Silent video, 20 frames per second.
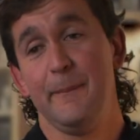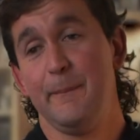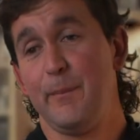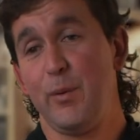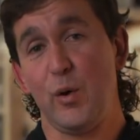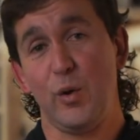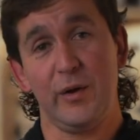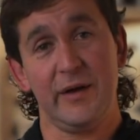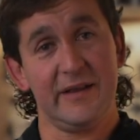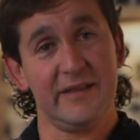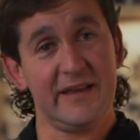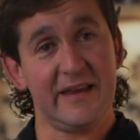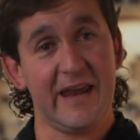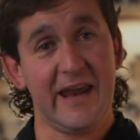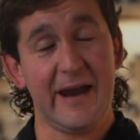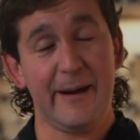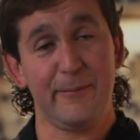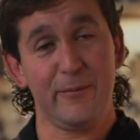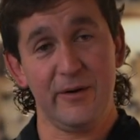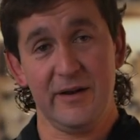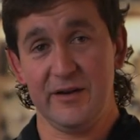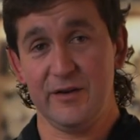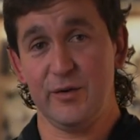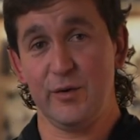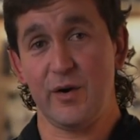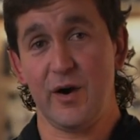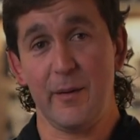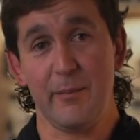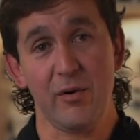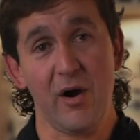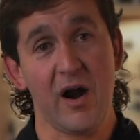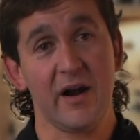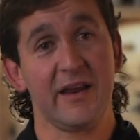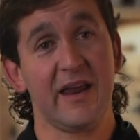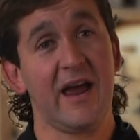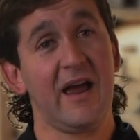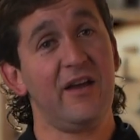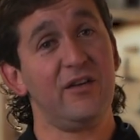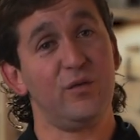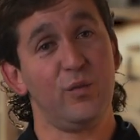pulling the camera into our
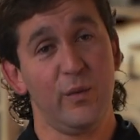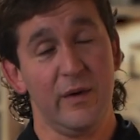broadcast